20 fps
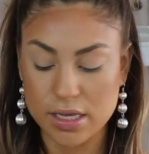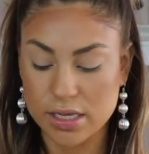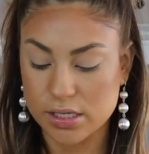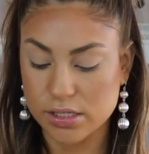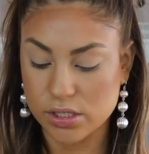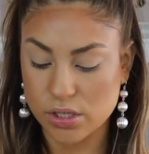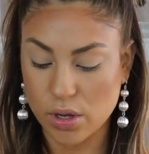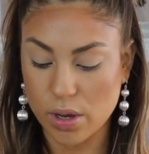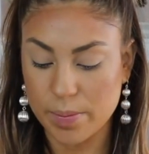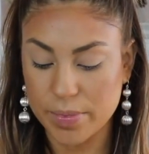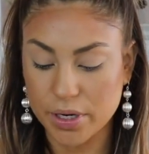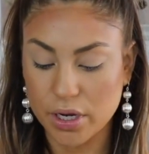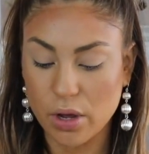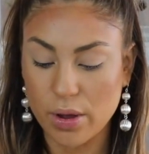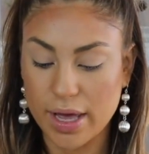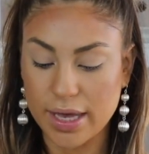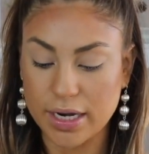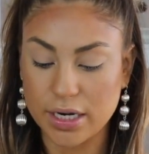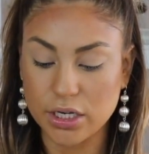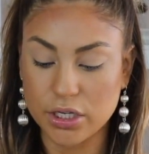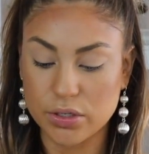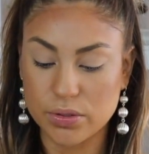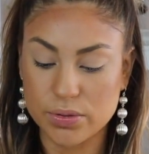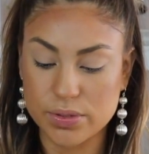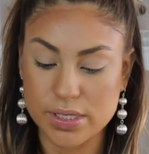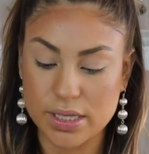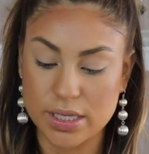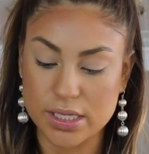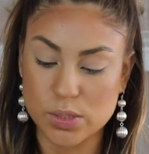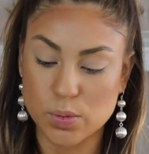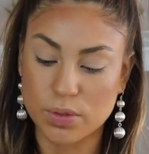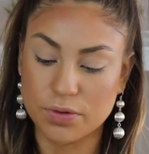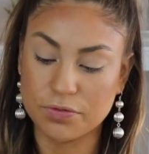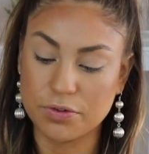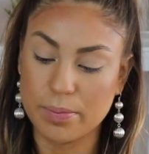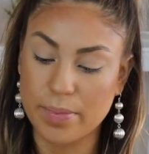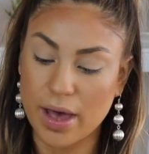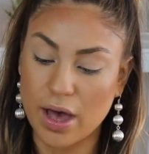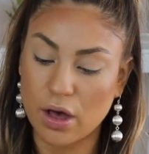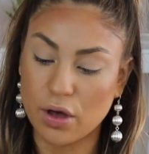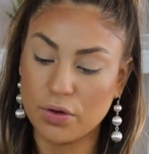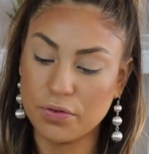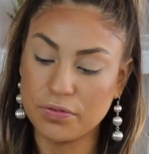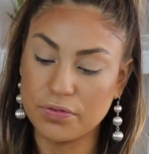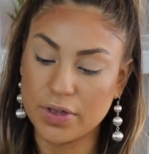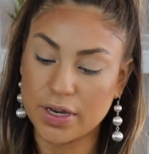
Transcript: So I'm going to go ahead and use this one from e.l.f.